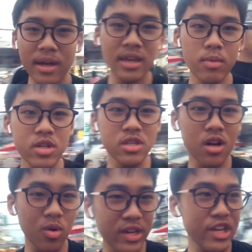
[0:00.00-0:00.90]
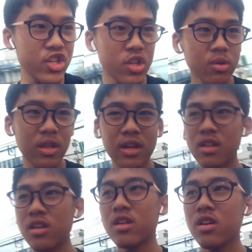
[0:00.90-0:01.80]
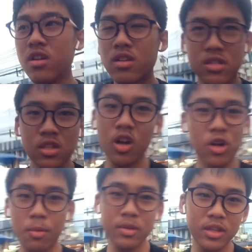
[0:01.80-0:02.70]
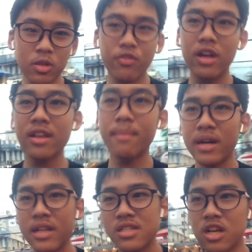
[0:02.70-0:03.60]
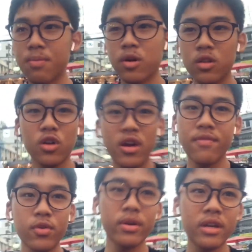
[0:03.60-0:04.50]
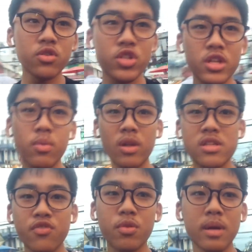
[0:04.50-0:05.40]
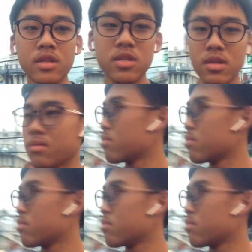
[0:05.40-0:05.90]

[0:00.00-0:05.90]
market, which is an occasional thing, it's not a common thing to find a night market in Singapore. Not every week, hey, usually once in a few months.